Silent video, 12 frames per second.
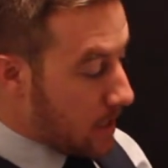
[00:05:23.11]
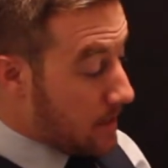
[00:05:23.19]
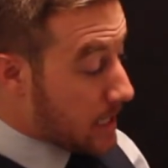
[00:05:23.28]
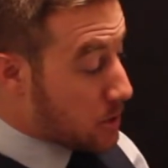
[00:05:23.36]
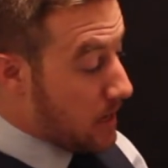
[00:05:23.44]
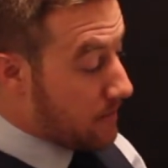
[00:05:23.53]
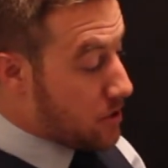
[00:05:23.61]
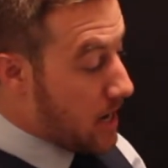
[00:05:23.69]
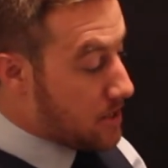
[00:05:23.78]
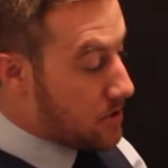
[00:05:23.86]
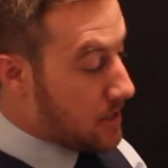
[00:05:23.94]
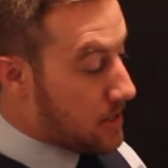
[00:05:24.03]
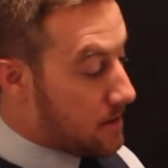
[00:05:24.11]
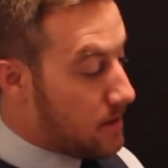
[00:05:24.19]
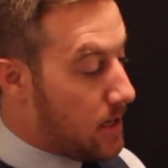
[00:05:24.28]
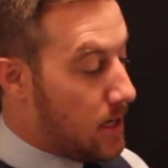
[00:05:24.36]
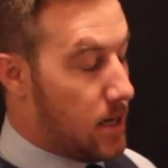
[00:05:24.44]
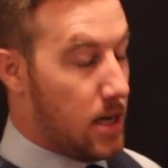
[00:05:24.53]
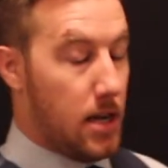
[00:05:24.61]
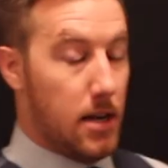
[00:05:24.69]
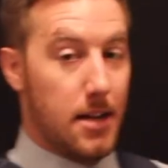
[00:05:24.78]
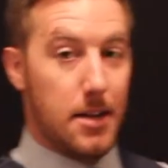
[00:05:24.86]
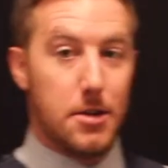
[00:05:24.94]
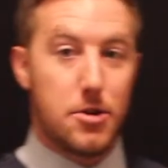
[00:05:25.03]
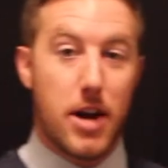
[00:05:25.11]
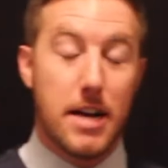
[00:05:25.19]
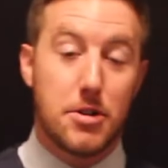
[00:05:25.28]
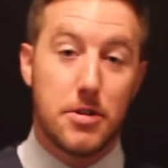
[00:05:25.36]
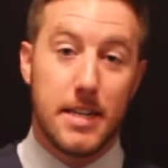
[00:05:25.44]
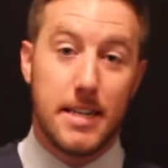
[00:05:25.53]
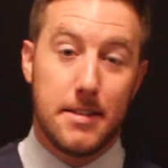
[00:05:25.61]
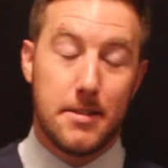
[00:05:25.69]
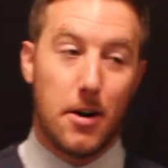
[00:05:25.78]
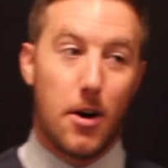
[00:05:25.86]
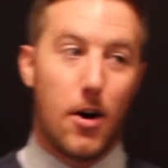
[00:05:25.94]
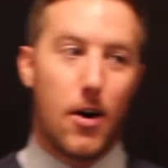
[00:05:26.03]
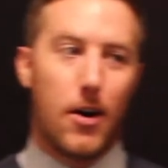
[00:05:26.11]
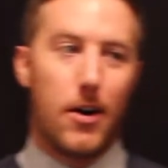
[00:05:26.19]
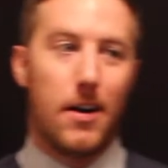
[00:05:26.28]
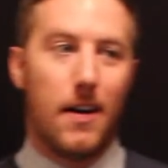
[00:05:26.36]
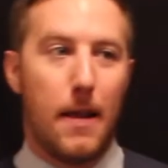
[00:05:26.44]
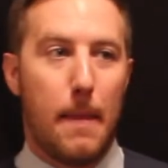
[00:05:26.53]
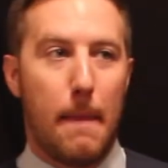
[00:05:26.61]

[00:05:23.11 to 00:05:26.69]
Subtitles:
Next, we have treasuries. Treasuries are